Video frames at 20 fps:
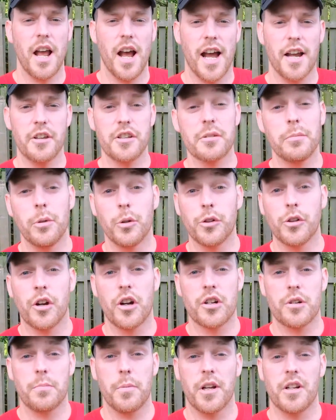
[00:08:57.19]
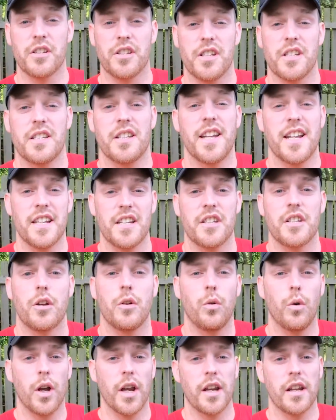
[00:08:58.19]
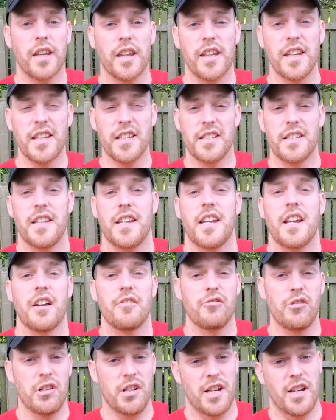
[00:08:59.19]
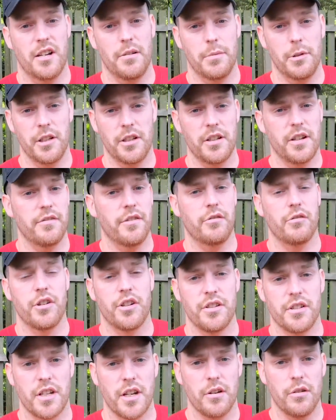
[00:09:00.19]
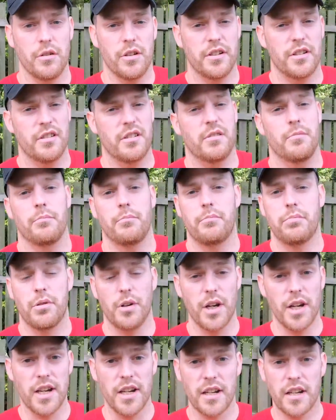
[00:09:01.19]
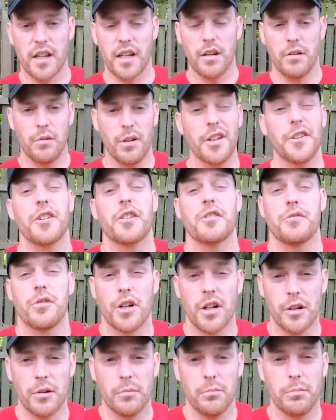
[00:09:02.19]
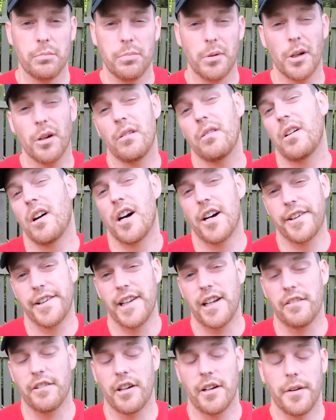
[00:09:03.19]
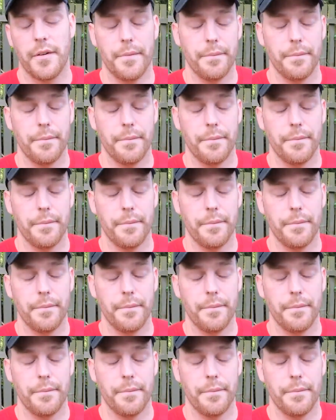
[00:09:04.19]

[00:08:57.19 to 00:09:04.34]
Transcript: I use a blowtorch because it's nice, quick, easy and reliable. It never runs out, it doesn't break. Well, it does run out, but hardly ever.